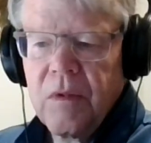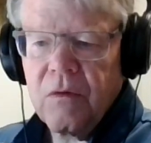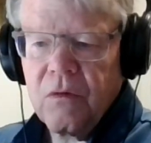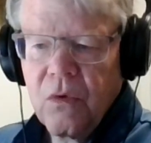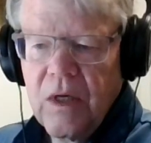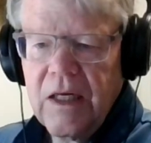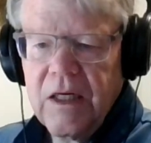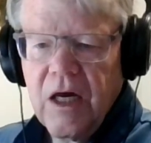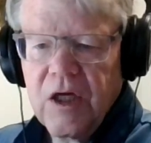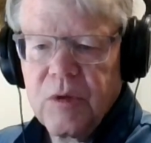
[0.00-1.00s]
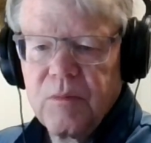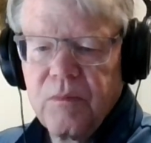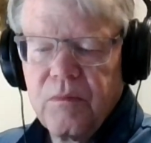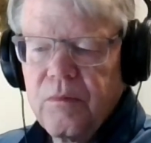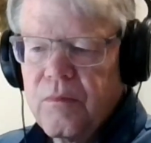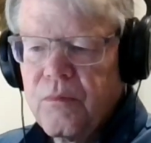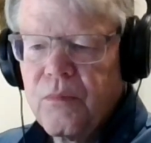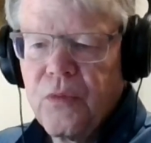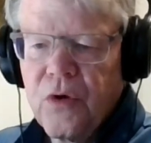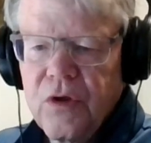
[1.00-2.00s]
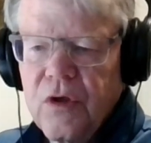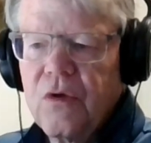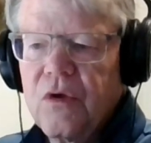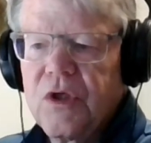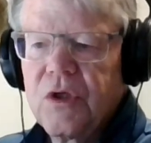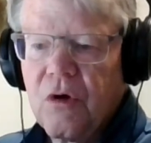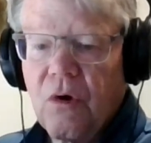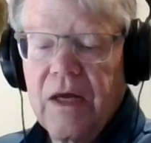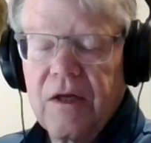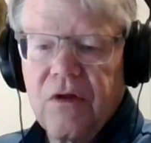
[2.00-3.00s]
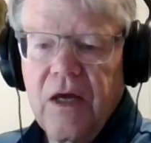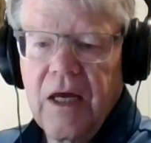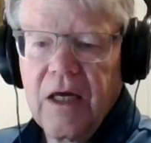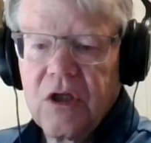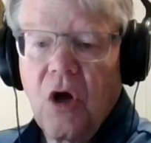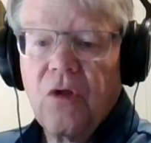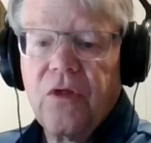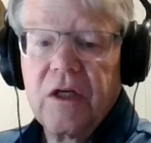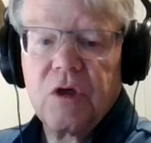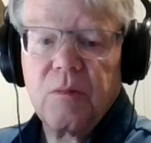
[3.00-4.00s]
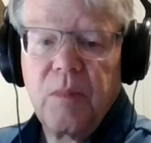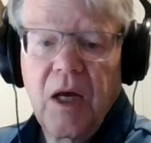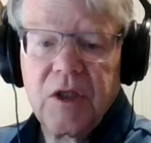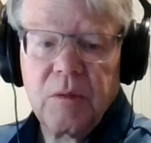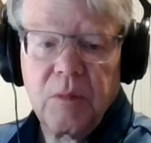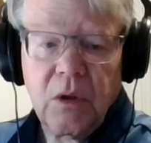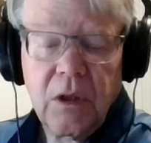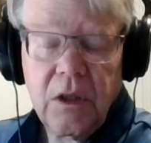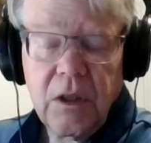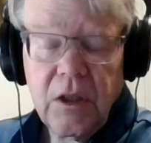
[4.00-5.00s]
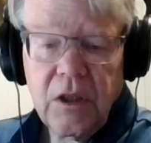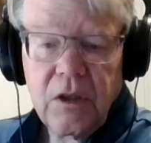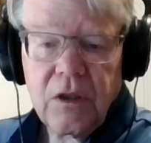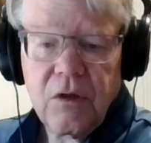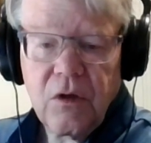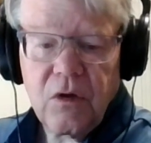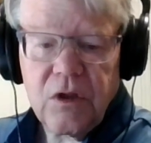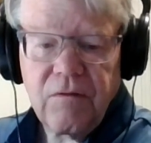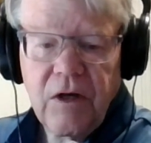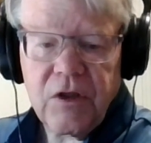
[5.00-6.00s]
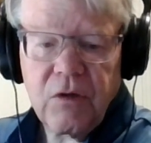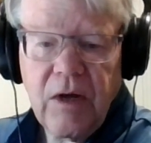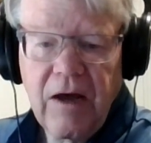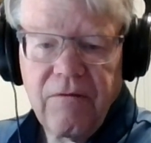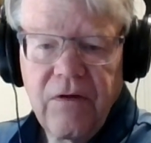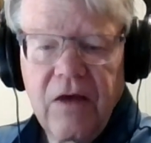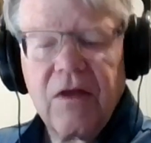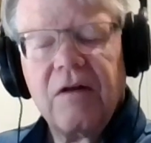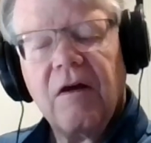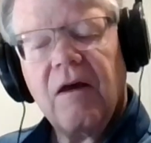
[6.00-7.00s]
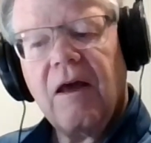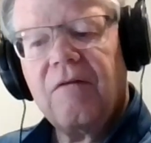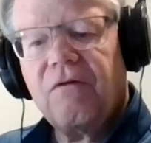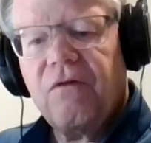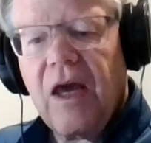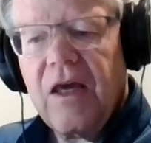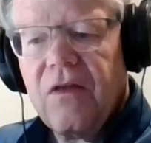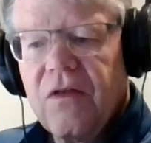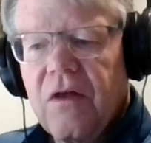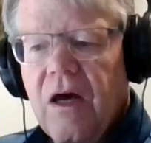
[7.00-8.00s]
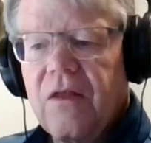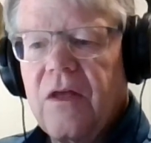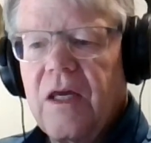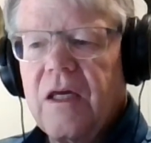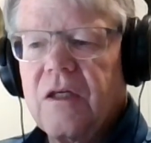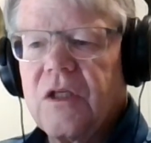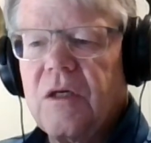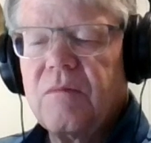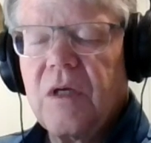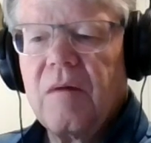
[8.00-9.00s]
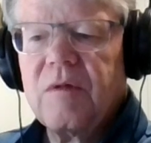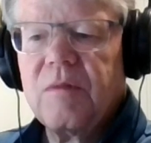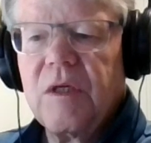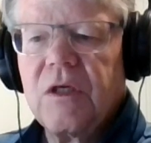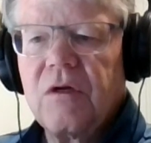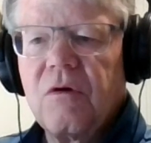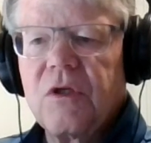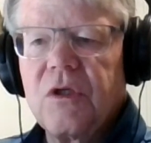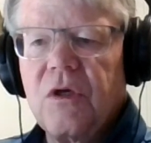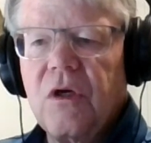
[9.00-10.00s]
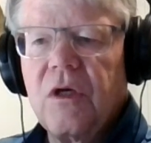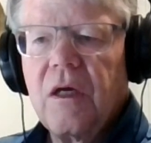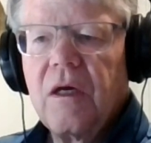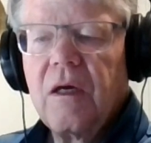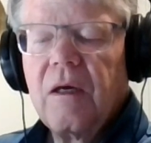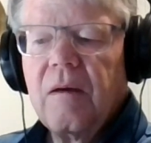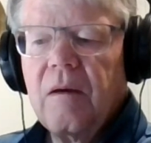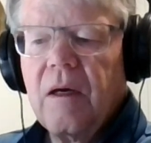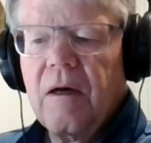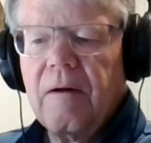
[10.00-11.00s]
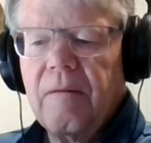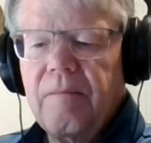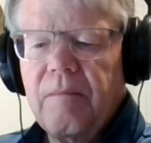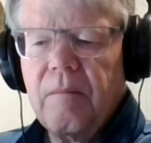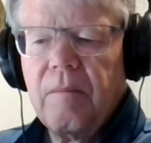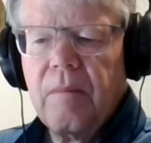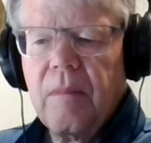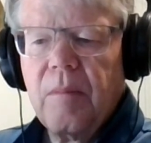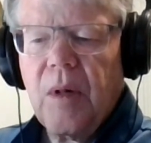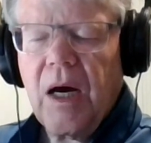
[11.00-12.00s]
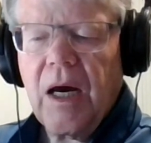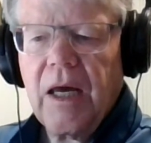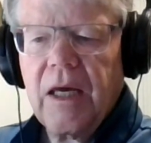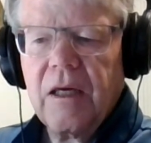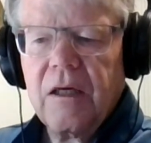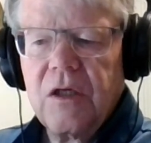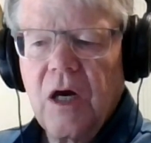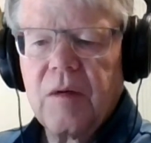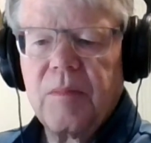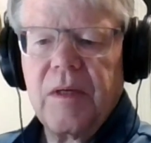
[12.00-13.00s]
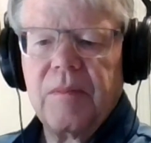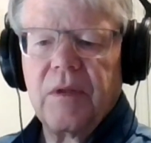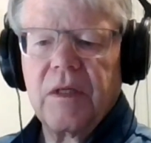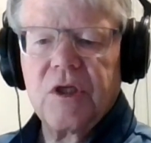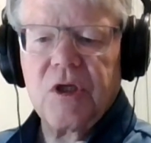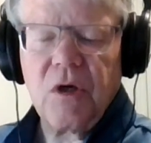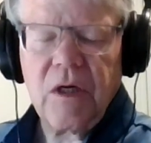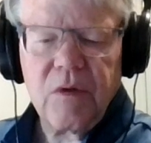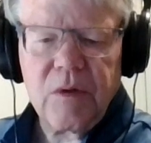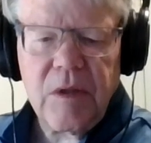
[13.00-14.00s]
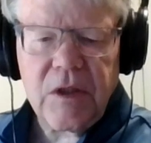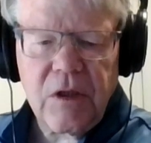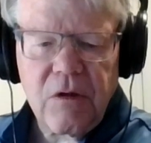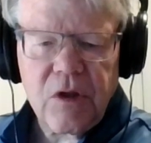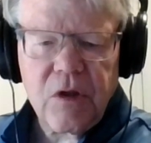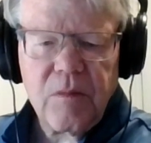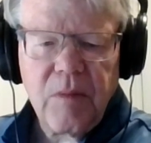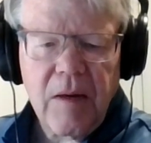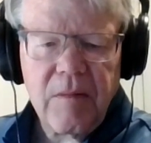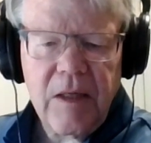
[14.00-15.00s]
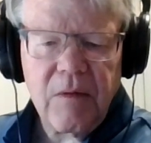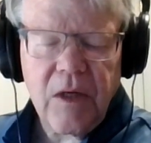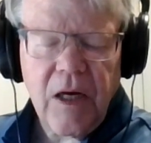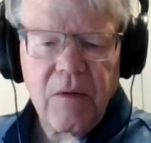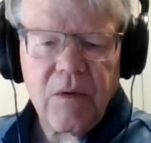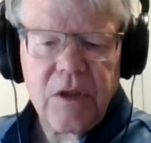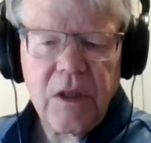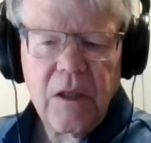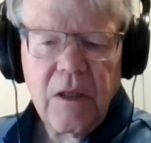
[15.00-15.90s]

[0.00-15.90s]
really does produce great things. All things are possible to those of us who have faith, and faith, I think, is sometimes misunderstood by young people. It certainly was misunderstood by me when I was